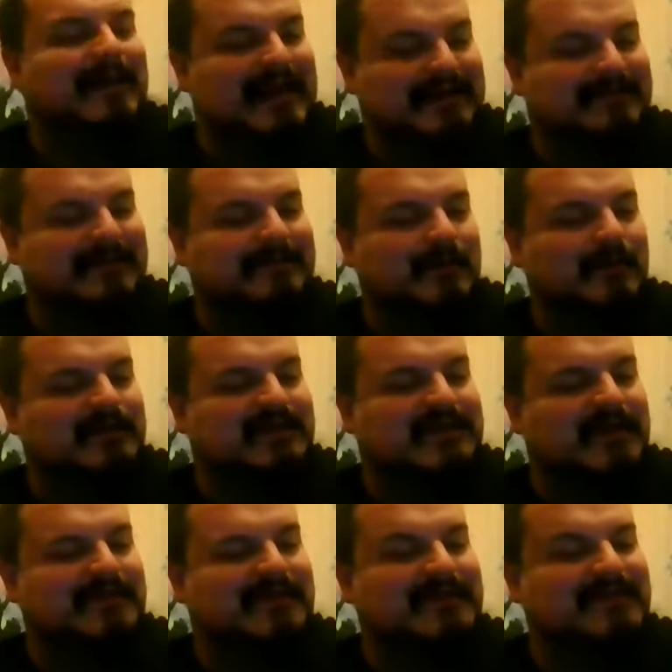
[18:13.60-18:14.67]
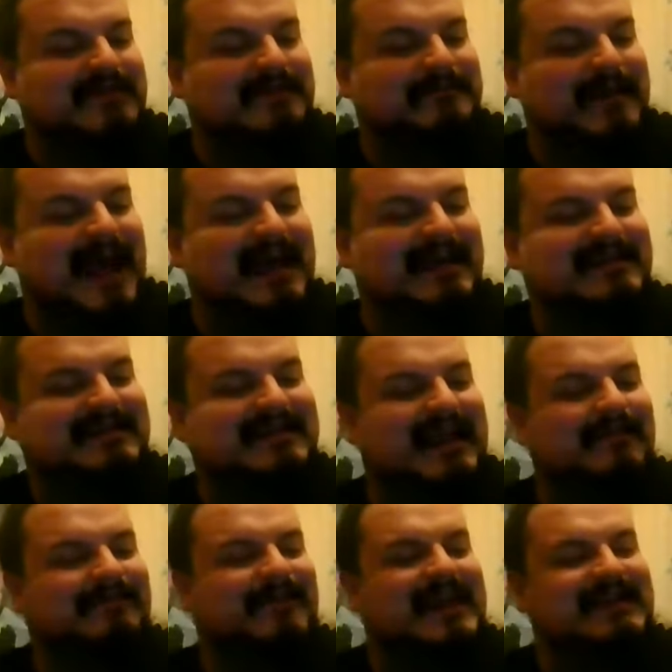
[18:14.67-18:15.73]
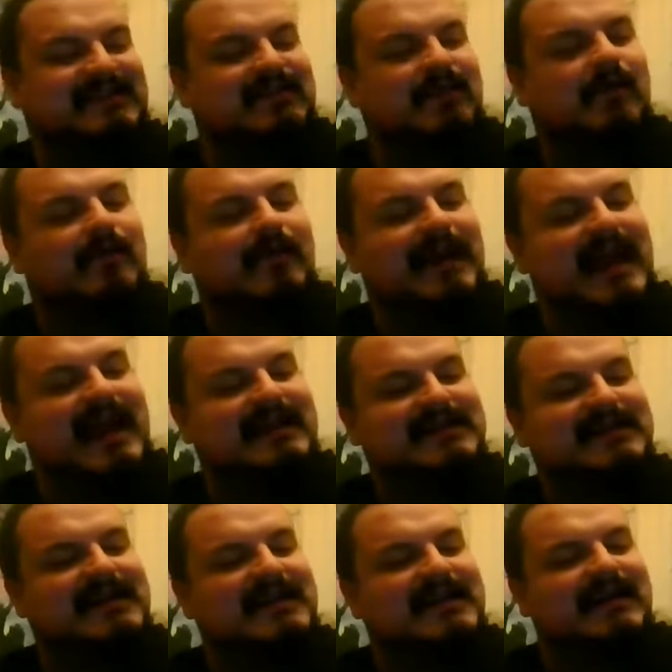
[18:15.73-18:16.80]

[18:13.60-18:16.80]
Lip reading: believable. So the band give their story as